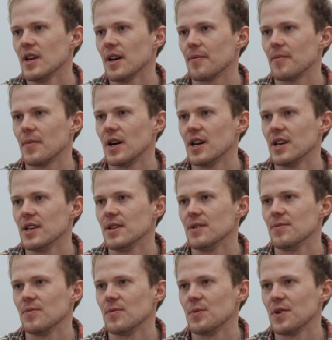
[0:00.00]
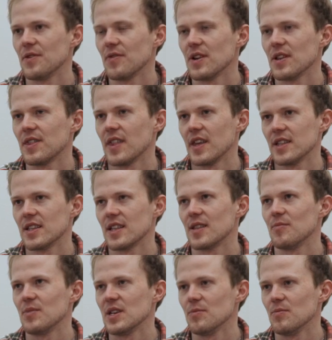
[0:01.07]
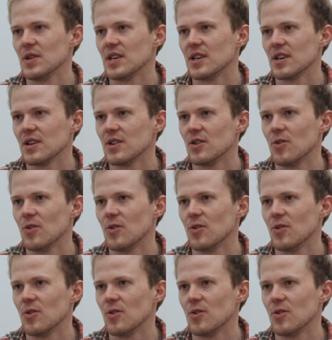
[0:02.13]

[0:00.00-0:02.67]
Yeah, I definitely think that the big big